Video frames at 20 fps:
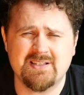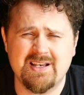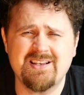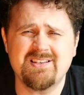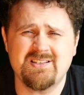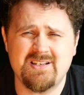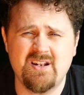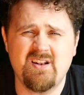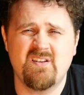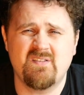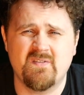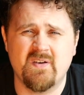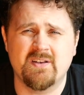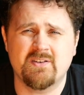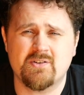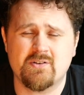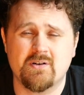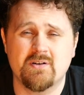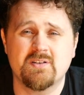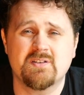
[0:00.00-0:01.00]
I said
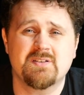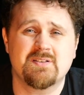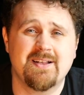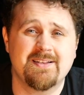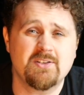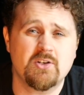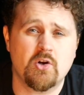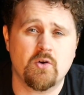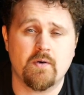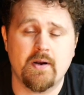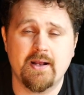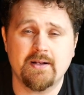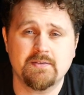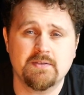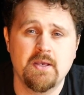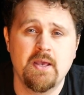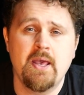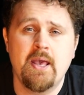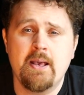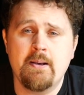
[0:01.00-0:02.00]
adventurous, that's correct.
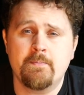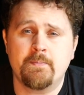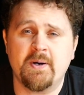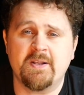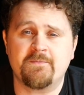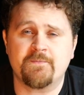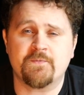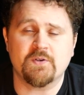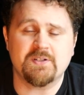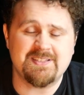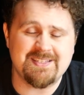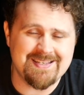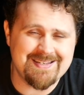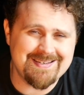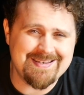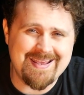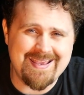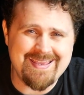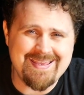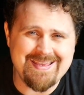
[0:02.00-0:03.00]
But for
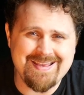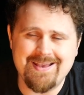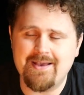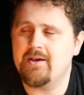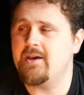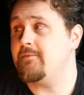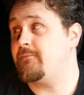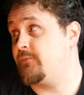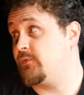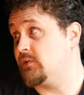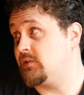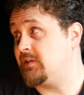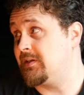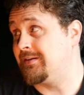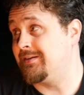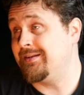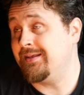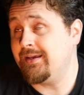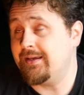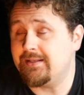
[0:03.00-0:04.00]
today, for
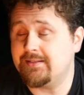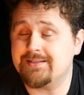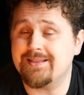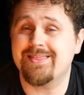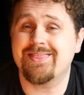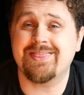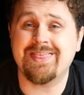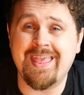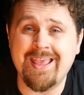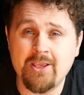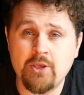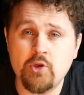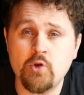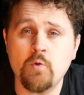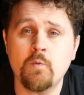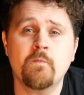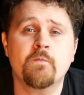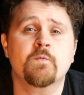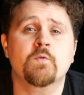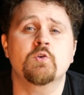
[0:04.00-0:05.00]
tonight, thank
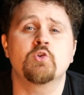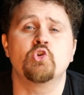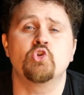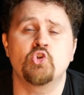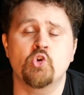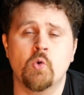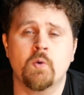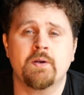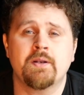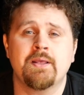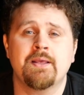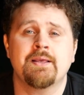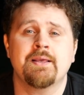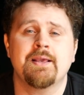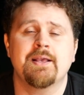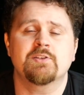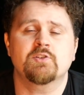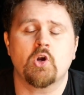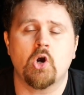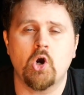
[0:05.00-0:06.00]
you for joining.
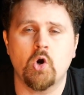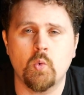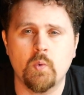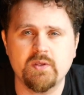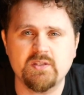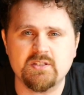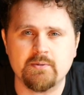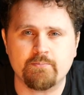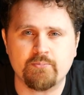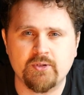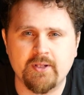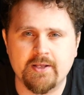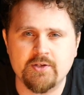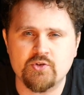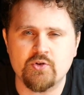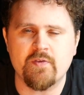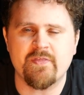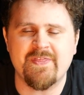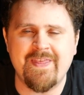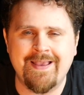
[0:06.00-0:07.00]
It's always a
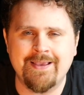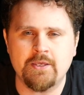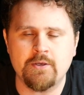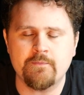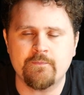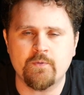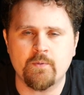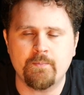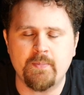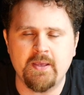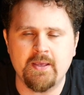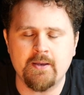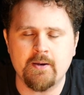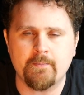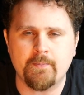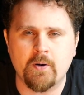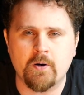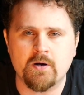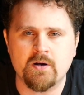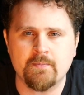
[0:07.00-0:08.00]
pleasure. Thank you for being a
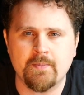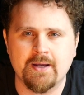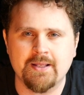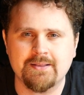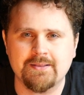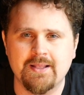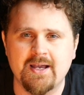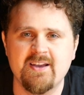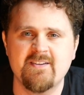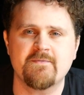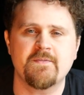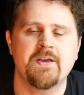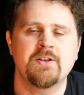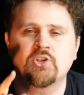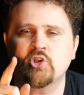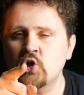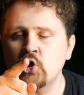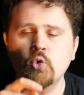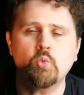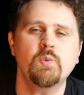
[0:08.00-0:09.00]
part of my life.
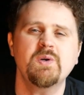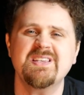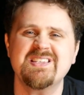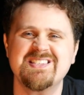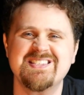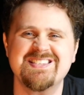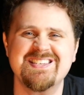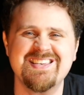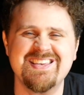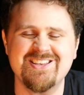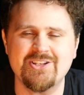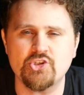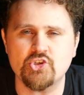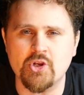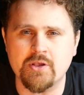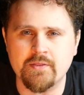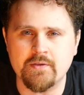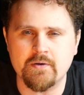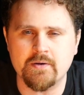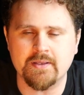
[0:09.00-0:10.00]
Until we see each
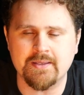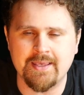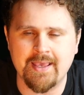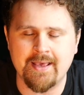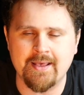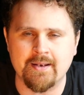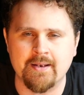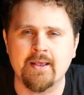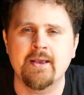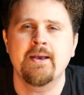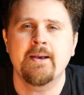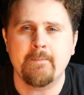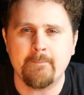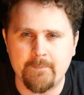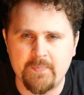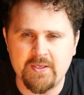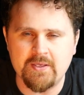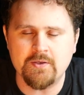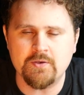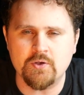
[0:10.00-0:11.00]
other again,
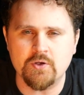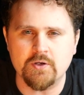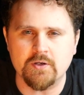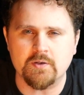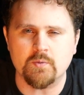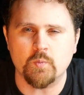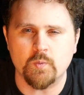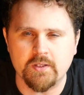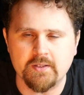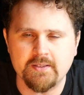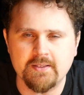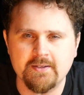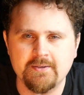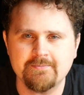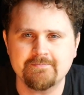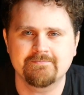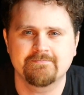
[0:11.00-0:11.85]
be good, will you?